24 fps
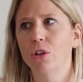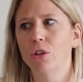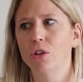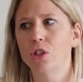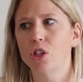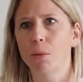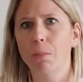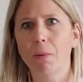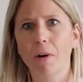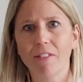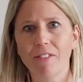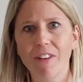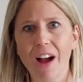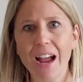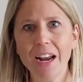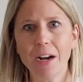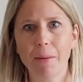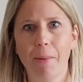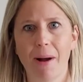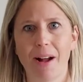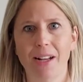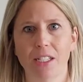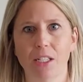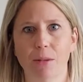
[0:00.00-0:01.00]
So provide a
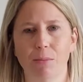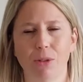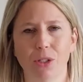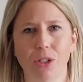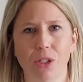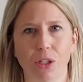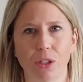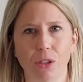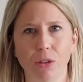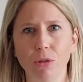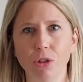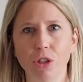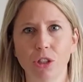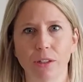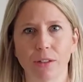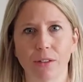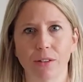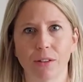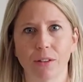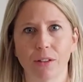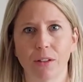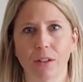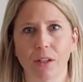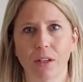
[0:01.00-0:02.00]
possible solution.
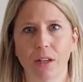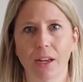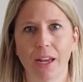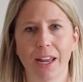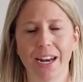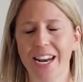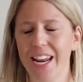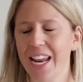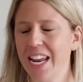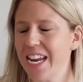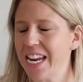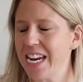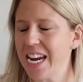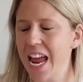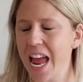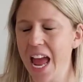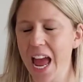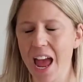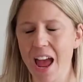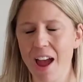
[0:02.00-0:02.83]
And in